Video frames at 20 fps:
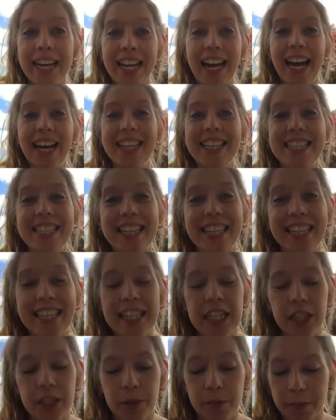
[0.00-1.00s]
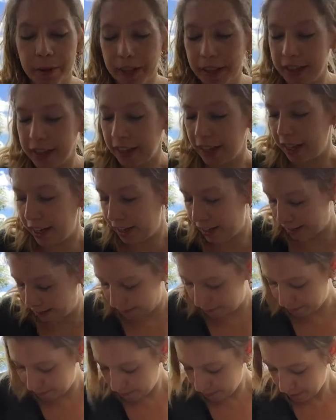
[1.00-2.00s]
Yeah, he's getting so big that
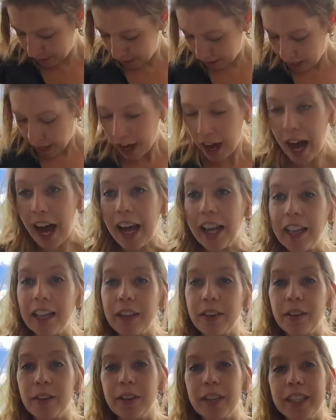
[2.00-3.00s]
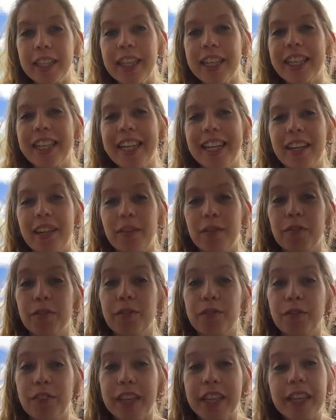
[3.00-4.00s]
um, I literally can
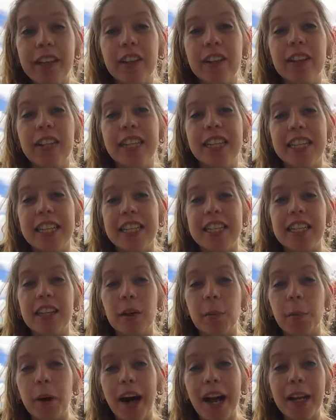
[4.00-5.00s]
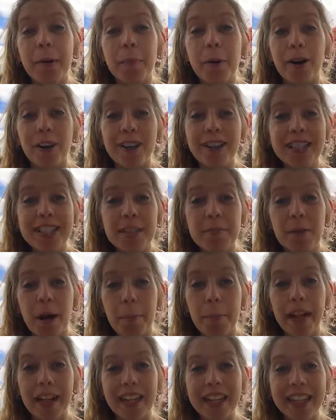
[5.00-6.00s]
feel his little body parts in
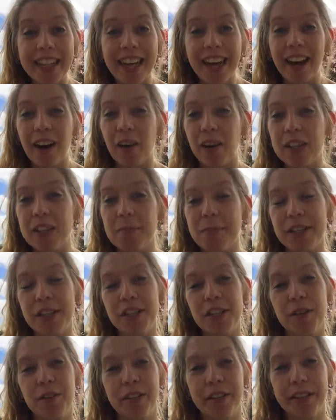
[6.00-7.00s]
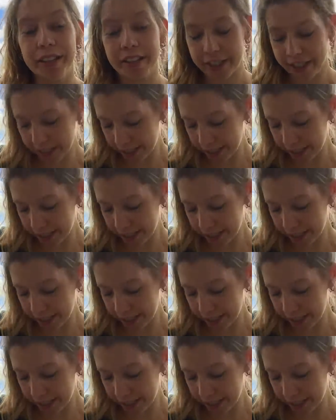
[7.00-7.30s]
my belly now, especially when they're